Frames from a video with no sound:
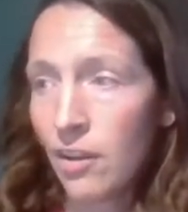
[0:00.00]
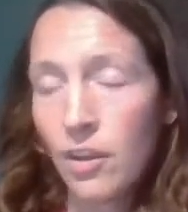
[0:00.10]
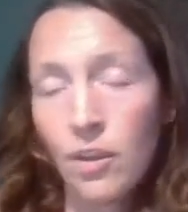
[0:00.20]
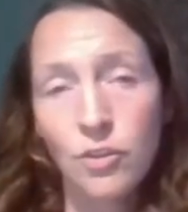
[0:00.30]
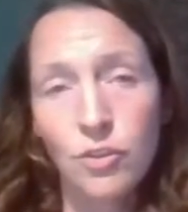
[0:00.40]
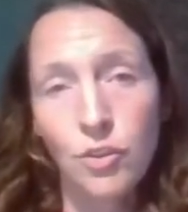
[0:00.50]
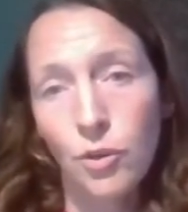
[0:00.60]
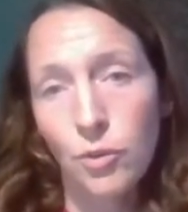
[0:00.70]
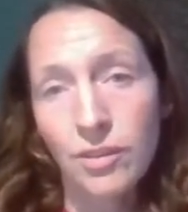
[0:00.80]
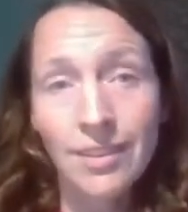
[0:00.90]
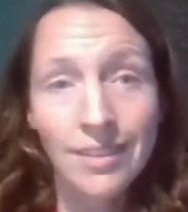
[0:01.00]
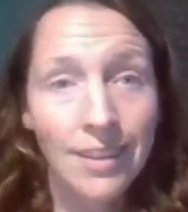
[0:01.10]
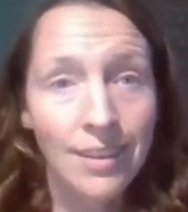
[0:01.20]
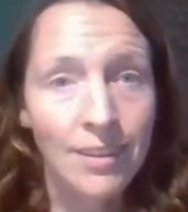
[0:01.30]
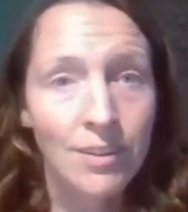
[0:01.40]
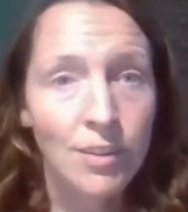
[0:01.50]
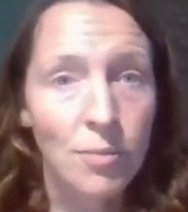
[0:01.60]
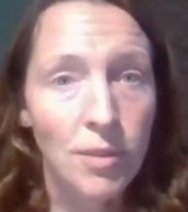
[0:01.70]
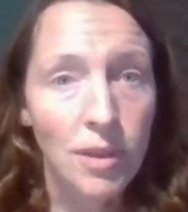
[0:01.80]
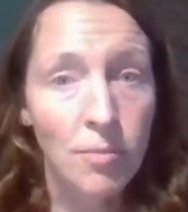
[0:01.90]
So this is telling us
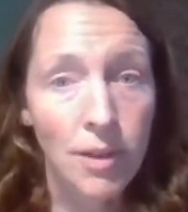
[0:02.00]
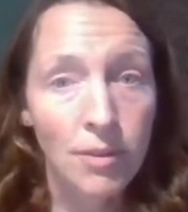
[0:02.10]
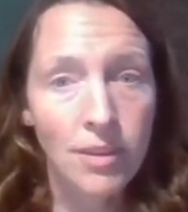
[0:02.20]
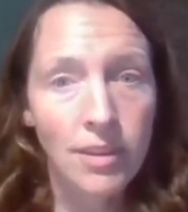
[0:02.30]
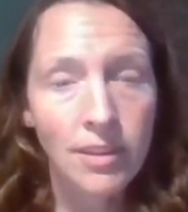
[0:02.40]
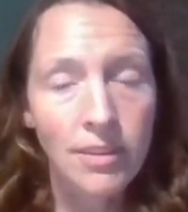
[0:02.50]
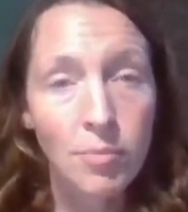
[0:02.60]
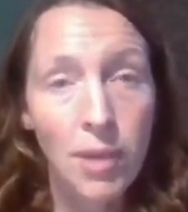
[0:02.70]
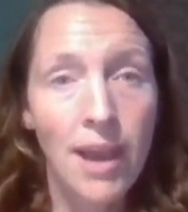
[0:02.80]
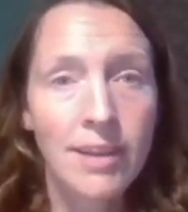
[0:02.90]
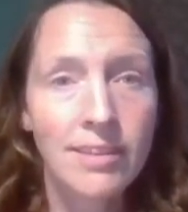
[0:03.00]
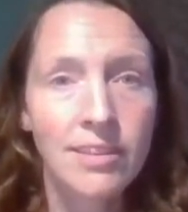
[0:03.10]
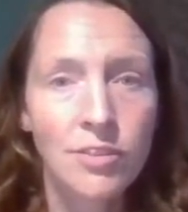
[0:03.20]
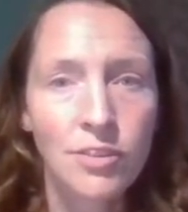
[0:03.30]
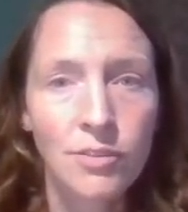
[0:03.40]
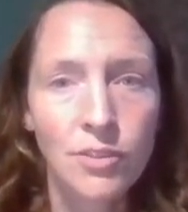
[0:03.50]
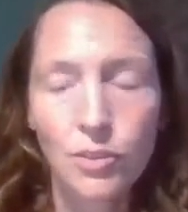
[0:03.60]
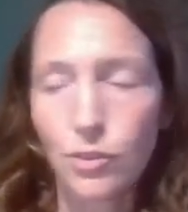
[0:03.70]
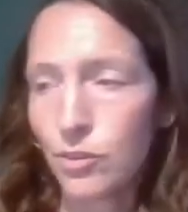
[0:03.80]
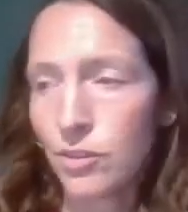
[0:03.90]
something about the past history of the
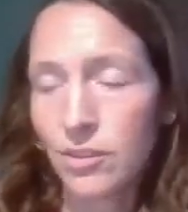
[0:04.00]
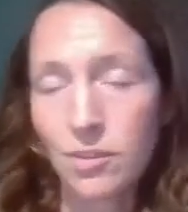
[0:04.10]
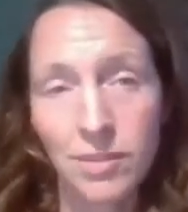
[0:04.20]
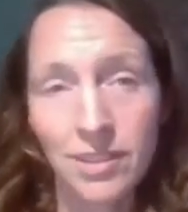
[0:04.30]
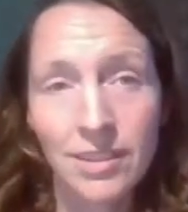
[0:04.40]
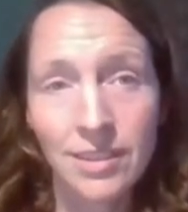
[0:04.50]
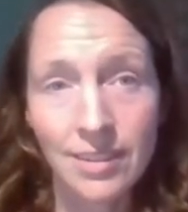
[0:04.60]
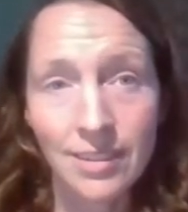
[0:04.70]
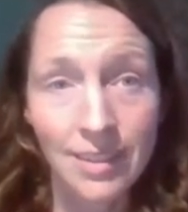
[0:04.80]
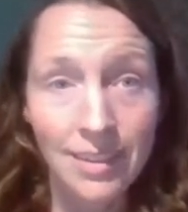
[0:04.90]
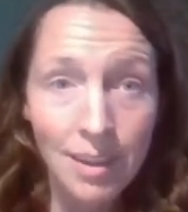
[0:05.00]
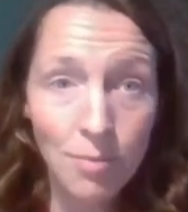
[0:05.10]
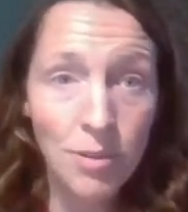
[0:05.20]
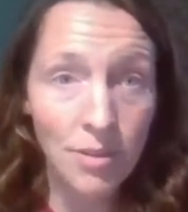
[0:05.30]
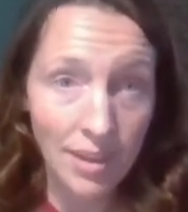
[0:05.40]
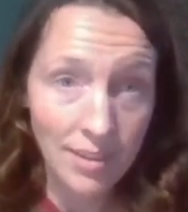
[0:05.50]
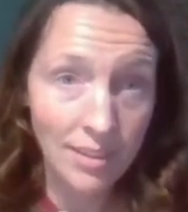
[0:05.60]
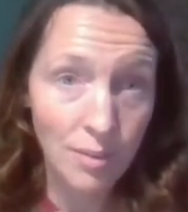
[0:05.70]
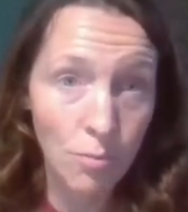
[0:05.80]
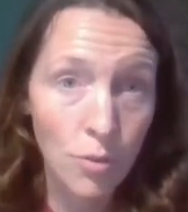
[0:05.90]
solar system. It's telling us that Neptune actually
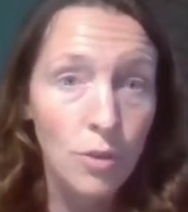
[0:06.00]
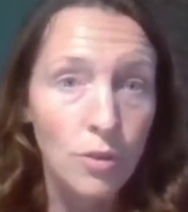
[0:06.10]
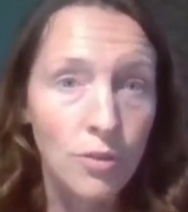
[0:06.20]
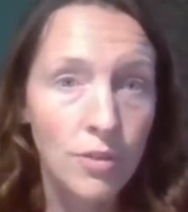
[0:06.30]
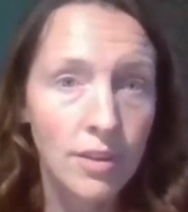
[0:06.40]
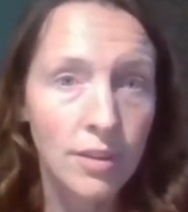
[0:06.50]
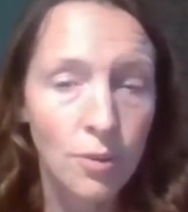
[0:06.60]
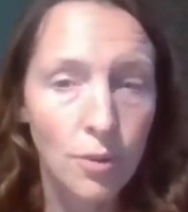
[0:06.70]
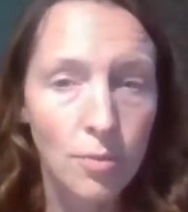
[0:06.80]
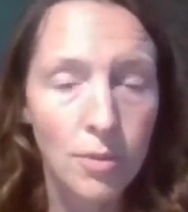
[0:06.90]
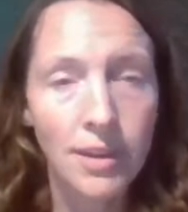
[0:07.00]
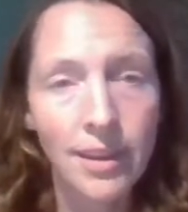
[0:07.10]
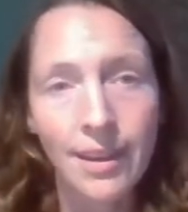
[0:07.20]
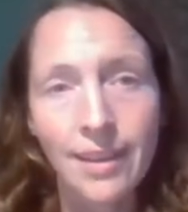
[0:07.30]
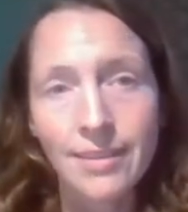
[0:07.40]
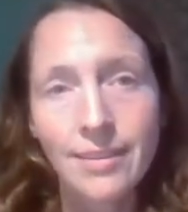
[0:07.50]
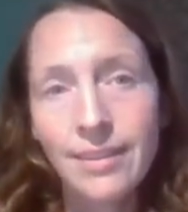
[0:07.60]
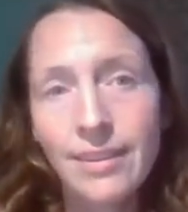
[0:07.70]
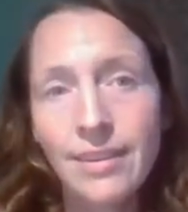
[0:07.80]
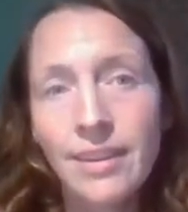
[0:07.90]
moved in its orbit, and as it
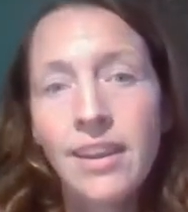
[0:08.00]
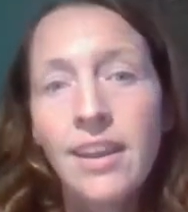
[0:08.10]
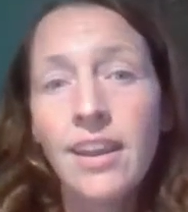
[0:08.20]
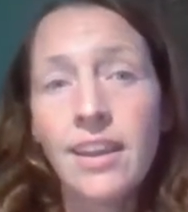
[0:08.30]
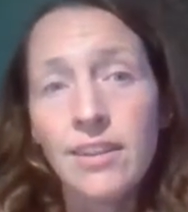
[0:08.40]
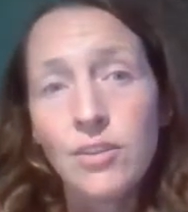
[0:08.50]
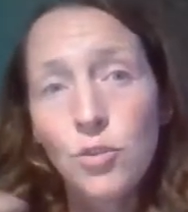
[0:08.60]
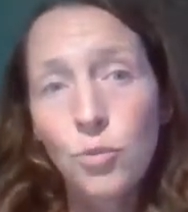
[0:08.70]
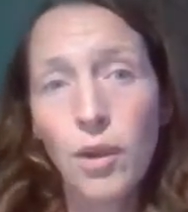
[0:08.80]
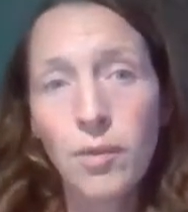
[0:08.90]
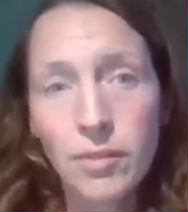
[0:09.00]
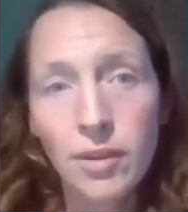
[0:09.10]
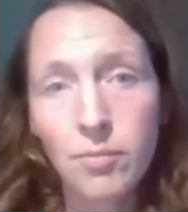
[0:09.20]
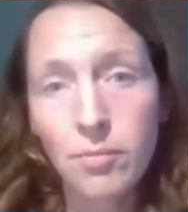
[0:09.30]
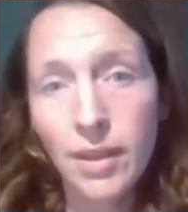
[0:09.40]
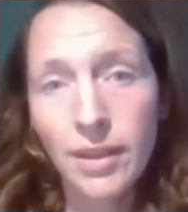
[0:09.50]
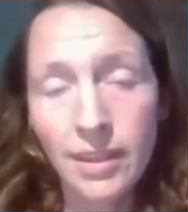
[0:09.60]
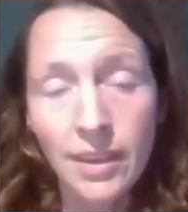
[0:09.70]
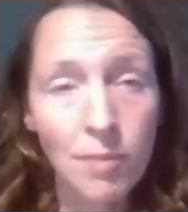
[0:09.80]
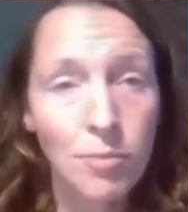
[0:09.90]
did, it swept up many
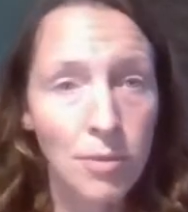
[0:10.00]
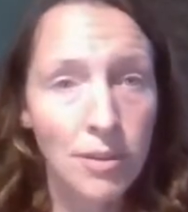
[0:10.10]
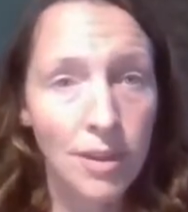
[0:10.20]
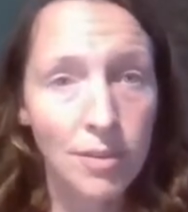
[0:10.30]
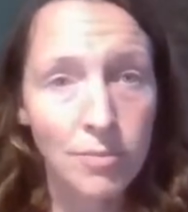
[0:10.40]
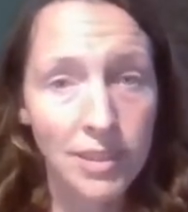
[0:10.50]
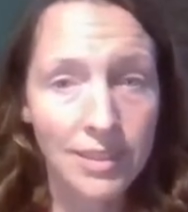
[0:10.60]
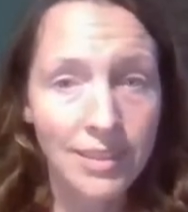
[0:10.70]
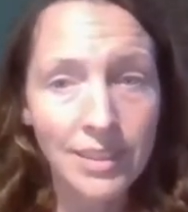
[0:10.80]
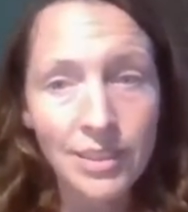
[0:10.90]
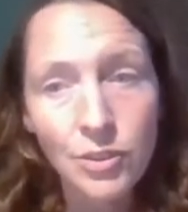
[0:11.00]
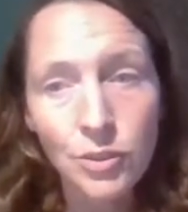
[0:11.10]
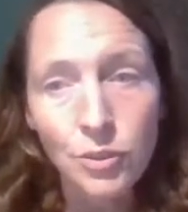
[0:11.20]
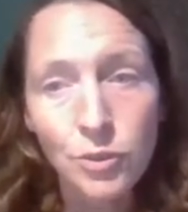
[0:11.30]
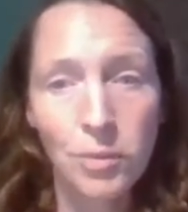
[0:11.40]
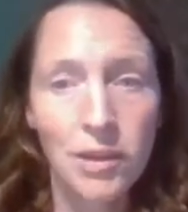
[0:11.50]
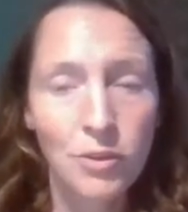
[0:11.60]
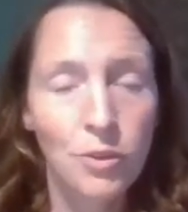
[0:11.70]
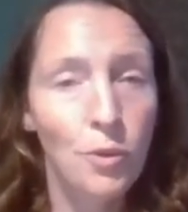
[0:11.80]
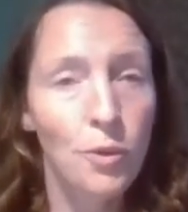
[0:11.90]
Kuiper belt objects into
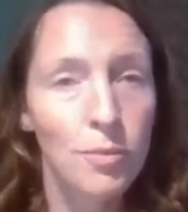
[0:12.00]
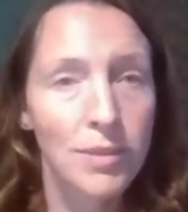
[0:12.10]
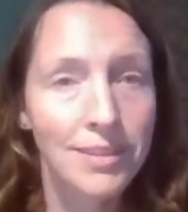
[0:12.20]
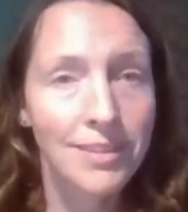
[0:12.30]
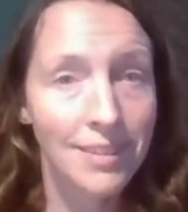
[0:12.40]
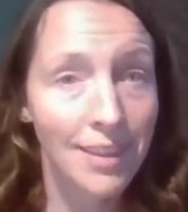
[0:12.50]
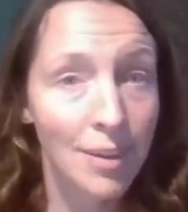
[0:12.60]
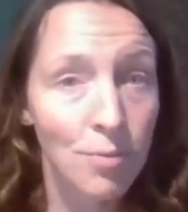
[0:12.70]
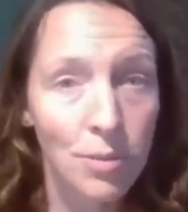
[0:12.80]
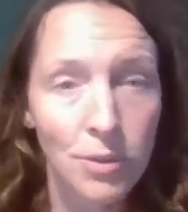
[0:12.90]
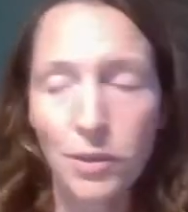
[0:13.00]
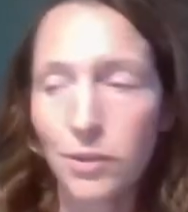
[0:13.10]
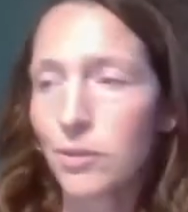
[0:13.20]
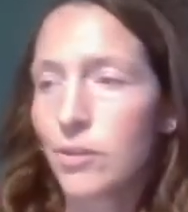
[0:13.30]
special orbits like Pluto's.